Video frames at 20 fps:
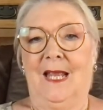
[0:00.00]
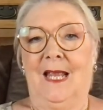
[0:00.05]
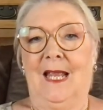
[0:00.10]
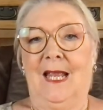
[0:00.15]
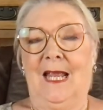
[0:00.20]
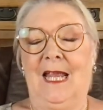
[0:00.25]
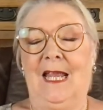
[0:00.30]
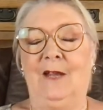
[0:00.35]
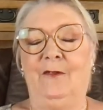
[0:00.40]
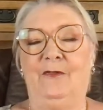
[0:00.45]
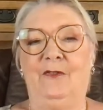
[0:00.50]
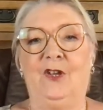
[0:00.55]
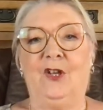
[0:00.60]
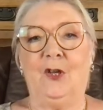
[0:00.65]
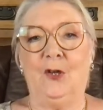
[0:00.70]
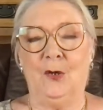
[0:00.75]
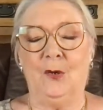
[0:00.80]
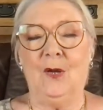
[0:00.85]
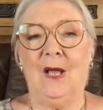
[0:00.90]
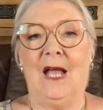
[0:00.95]
If
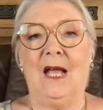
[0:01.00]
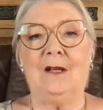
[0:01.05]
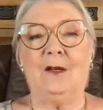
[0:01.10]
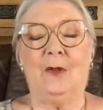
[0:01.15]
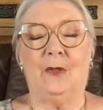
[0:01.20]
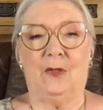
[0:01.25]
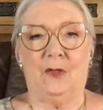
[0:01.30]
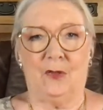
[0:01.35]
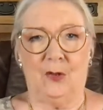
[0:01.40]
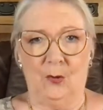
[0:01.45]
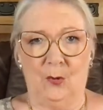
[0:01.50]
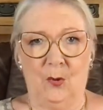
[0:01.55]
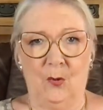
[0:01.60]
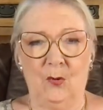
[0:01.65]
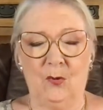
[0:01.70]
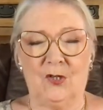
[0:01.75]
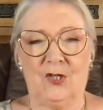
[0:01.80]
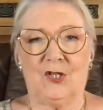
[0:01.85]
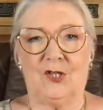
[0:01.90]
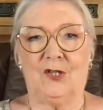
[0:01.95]
you had a
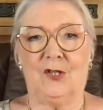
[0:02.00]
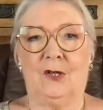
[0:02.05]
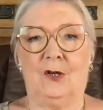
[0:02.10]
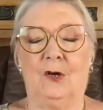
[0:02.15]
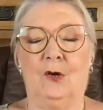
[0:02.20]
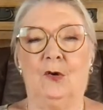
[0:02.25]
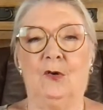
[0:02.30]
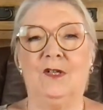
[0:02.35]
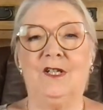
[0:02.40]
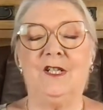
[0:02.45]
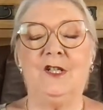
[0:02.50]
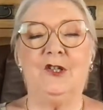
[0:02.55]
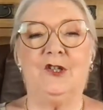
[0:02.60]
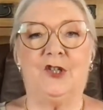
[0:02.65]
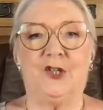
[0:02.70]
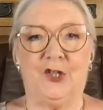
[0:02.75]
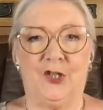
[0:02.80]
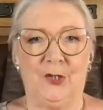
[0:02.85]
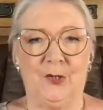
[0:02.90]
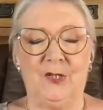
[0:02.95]
thought or an
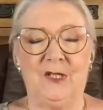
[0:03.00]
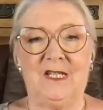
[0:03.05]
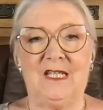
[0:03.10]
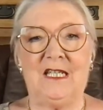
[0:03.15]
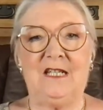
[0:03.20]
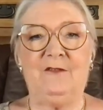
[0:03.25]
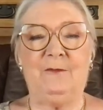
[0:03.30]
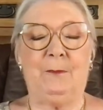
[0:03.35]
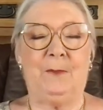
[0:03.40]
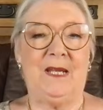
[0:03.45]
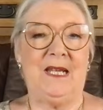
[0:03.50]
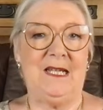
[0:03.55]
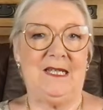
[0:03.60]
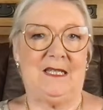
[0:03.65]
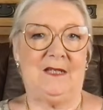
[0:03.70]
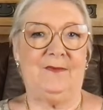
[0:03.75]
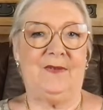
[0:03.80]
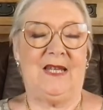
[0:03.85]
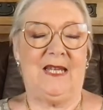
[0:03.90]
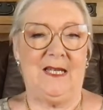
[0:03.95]
intuitive piece
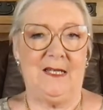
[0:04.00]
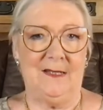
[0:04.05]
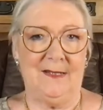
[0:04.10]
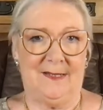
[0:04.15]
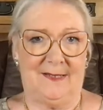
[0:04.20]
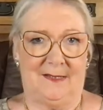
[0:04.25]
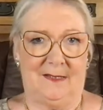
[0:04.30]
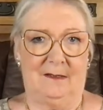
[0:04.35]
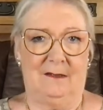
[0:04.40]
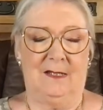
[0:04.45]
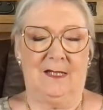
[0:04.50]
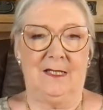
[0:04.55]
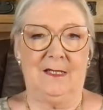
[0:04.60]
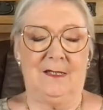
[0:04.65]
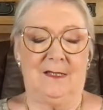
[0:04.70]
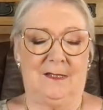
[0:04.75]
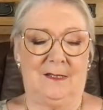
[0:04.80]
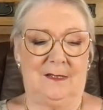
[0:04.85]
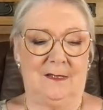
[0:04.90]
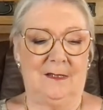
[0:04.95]
of
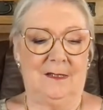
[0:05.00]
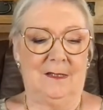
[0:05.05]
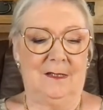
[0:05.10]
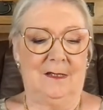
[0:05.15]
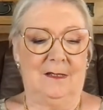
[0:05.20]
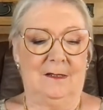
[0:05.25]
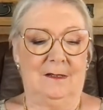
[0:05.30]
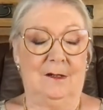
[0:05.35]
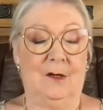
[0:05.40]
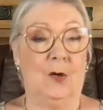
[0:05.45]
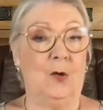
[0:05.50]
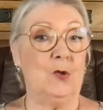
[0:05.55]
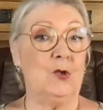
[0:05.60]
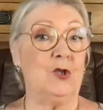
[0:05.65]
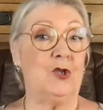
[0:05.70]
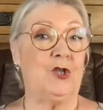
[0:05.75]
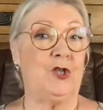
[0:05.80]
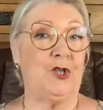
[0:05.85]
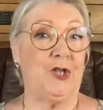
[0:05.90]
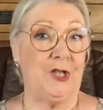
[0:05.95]
insight on
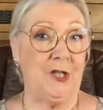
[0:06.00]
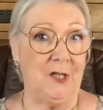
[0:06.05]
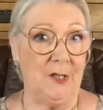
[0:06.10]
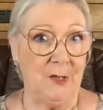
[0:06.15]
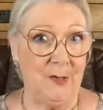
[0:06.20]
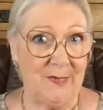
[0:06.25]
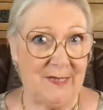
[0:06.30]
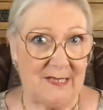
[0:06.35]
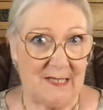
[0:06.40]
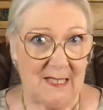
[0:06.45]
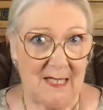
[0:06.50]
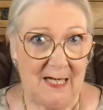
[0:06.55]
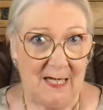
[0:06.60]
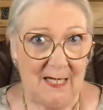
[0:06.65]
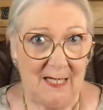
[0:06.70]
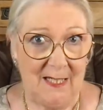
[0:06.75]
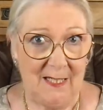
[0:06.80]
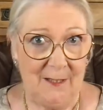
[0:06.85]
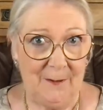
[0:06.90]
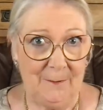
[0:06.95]

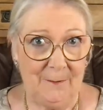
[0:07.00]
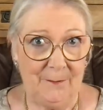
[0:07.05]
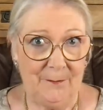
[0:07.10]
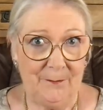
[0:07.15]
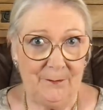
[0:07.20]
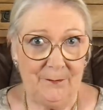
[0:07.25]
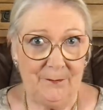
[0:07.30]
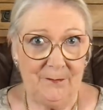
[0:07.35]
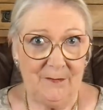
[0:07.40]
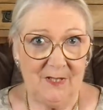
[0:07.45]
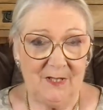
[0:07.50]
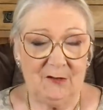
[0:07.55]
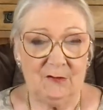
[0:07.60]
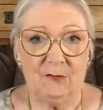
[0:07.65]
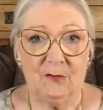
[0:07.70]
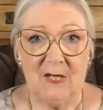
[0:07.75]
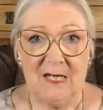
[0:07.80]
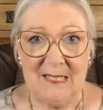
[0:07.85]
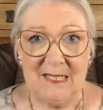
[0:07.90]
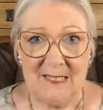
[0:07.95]
Tuesday,
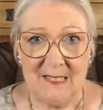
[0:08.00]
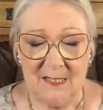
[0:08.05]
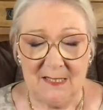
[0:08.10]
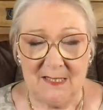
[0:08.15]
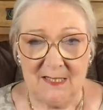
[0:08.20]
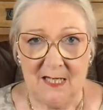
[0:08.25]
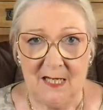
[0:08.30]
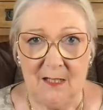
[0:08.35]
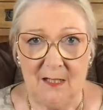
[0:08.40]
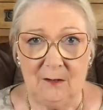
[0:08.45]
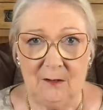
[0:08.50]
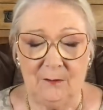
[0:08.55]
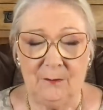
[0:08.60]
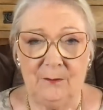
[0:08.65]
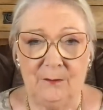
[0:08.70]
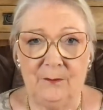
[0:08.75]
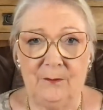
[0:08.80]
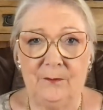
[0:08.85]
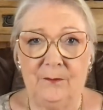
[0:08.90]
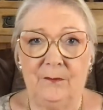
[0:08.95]
write it
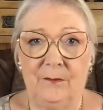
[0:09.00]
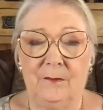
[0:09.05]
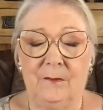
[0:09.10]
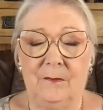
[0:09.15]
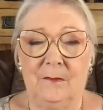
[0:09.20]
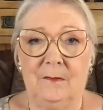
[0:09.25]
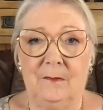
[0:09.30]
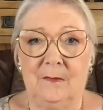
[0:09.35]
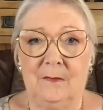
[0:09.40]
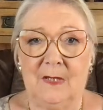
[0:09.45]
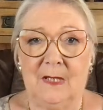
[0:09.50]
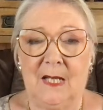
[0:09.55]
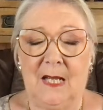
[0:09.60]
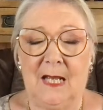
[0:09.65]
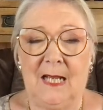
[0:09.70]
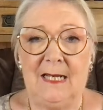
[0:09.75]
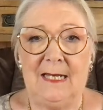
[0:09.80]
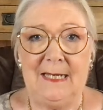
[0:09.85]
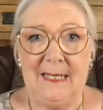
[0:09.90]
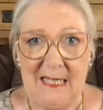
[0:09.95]
down,
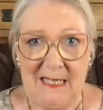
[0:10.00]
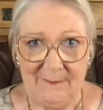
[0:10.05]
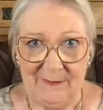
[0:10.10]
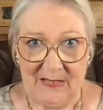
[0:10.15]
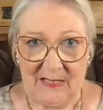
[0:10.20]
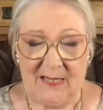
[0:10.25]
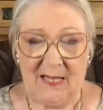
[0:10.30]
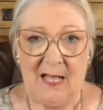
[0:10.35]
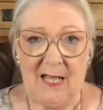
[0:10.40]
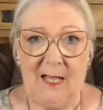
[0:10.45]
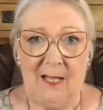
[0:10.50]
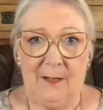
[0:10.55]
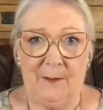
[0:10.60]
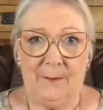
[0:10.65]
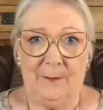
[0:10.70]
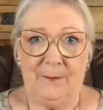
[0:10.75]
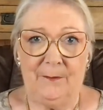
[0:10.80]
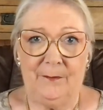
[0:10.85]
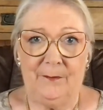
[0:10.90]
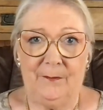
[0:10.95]
leave it there,
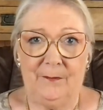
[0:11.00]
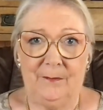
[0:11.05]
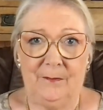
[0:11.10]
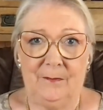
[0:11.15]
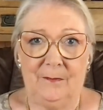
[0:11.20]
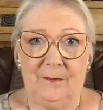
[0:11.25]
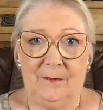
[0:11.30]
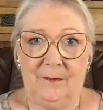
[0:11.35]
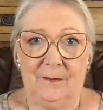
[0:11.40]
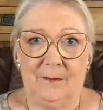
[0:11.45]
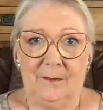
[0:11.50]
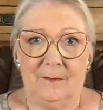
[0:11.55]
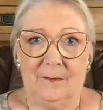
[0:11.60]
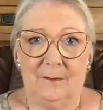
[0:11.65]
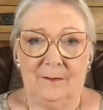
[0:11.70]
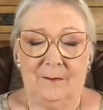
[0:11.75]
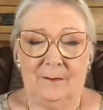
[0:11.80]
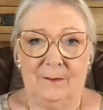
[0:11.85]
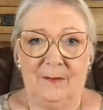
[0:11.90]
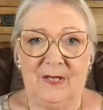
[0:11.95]

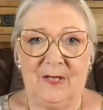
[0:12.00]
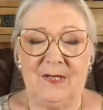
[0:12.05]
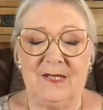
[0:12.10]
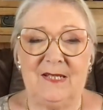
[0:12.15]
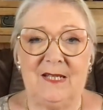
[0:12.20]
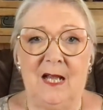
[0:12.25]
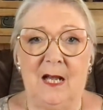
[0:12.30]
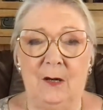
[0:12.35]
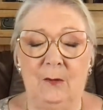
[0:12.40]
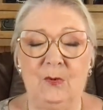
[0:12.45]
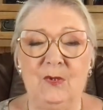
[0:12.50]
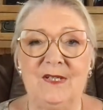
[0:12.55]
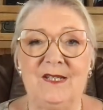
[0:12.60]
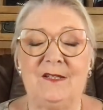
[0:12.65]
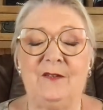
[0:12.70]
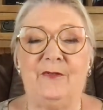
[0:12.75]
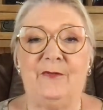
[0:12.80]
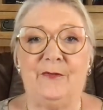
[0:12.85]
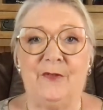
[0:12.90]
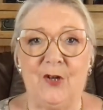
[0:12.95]
because that was
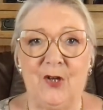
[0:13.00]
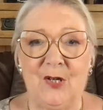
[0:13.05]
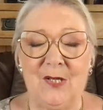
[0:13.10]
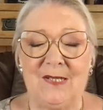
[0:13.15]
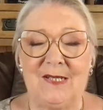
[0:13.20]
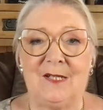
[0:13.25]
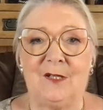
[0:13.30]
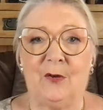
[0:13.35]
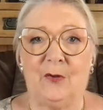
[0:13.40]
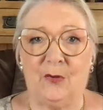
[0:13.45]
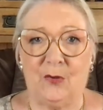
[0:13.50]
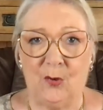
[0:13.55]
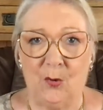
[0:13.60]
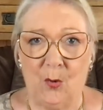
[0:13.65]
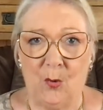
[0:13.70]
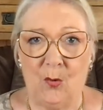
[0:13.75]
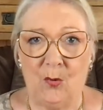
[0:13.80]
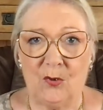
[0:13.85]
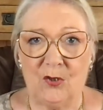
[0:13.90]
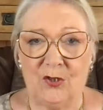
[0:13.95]
the first
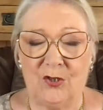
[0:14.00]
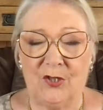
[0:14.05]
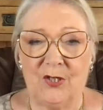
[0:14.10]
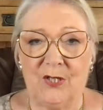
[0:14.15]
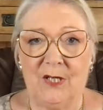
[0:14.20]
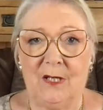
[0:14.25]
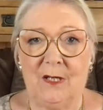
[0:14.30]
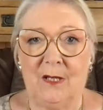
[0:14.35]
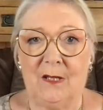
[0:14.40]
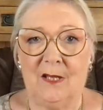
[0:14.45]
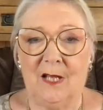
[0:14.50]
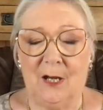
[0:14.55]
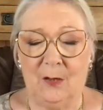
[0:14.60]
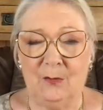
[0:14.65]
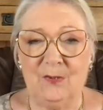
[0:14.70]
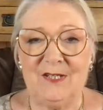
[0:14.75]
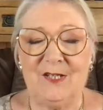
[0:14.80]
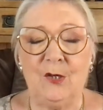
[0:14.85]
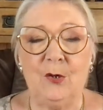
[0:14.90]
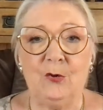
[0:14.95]
thought. That
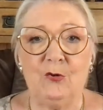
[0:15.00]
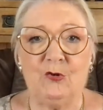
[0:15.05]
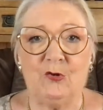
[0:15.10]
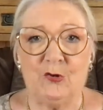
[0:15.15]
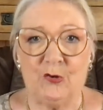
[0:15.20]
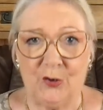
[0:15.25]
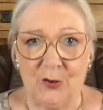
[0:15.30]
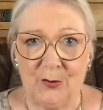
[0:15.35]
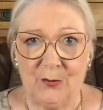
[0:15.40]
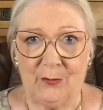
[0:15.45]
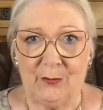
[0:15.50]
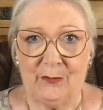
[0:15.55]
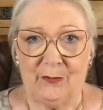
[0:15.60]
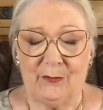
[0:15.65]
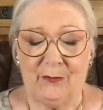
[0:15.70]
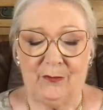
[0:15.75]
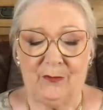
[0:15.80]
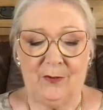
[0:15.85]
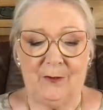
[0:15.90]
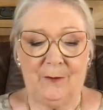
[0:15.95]
was your truth.